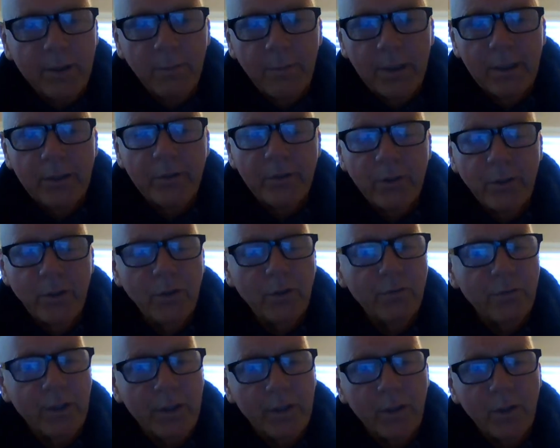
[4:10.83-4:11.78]
in my shoes,
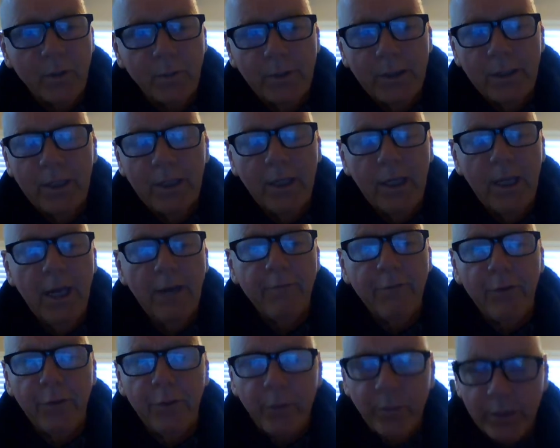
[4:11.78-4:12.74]
followed me
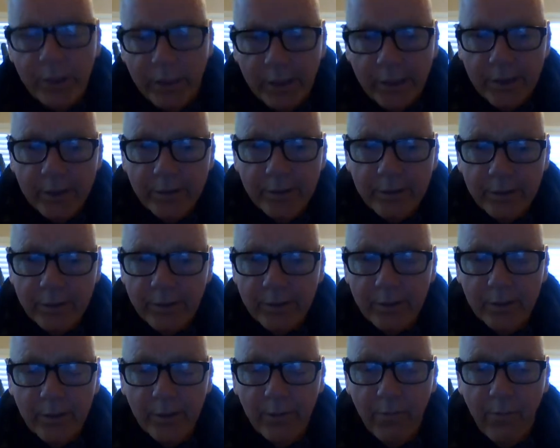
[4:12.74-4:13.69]
for three years
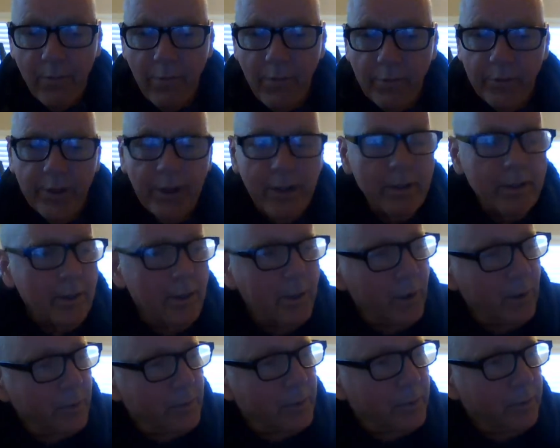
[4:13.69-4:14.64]
down at the
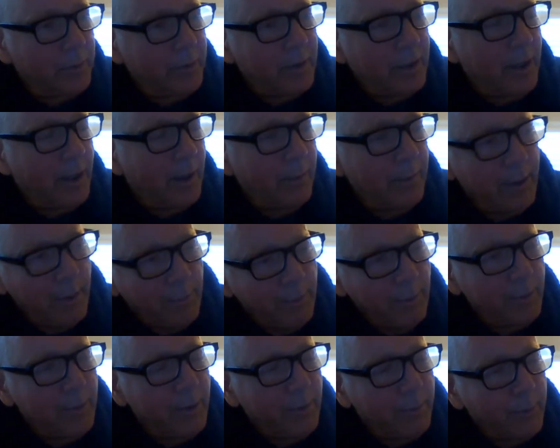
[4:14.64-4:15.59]
homeless minute. How many
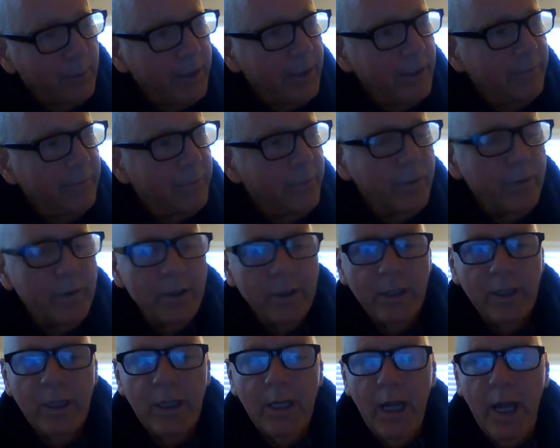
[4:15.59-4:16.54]
people I prayed for,
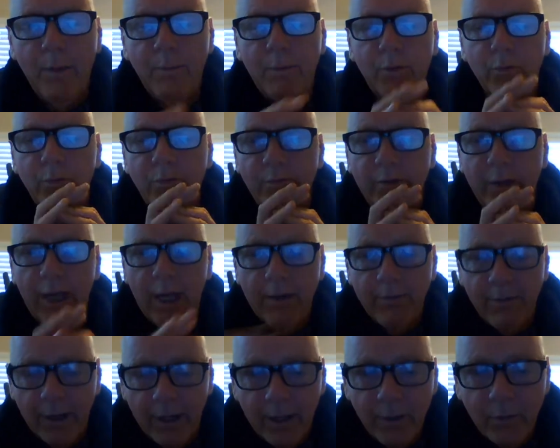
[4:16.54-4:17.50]
how much we gave
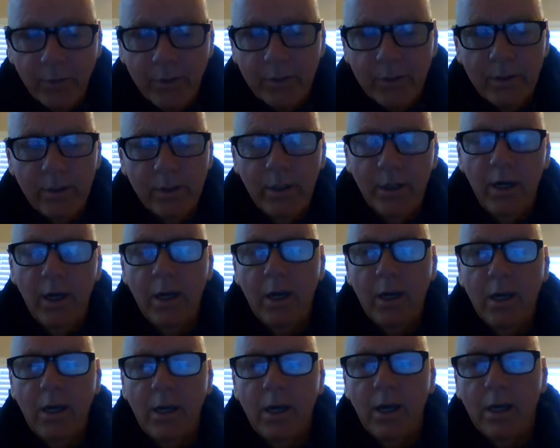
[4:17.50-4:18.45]
out.
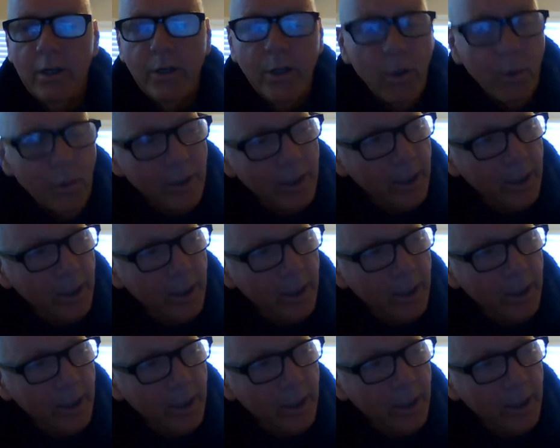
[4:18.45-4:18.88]
No one